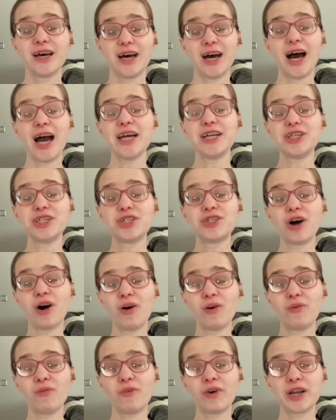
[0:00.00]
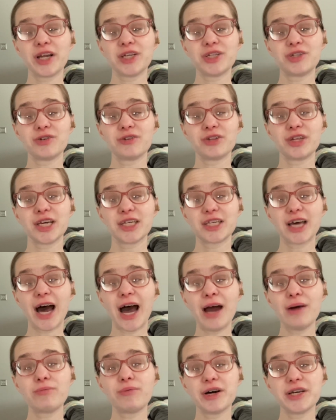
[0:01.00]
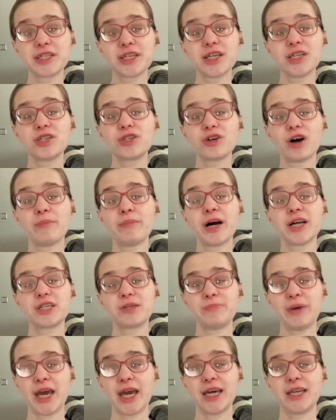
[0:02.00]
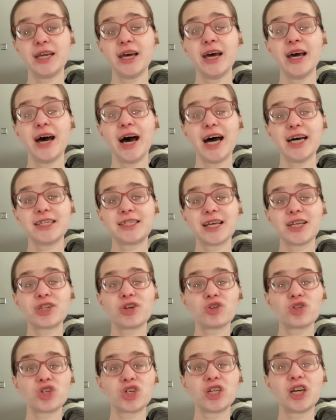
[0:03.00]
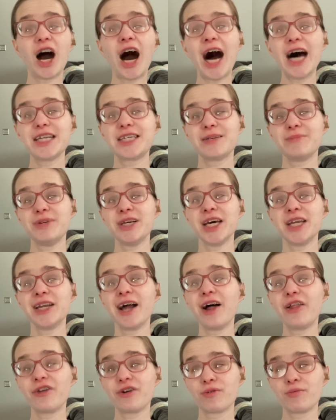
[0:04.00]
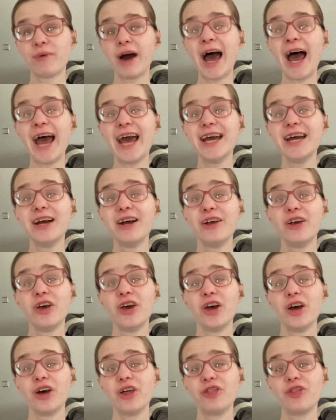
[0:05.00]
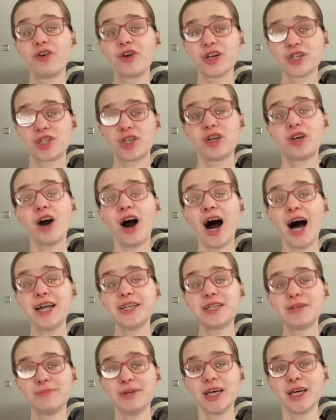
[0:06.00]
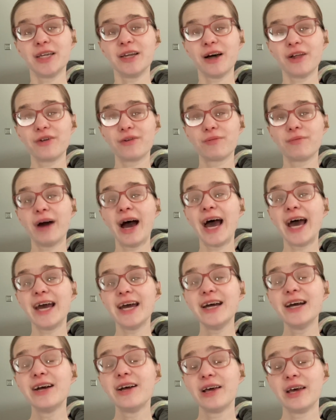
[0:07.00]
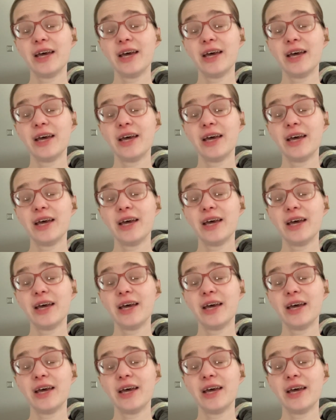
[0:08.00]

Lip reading: I don't want to do this. I was in so much pain. I said, there's got to be another way. There has got to be another way.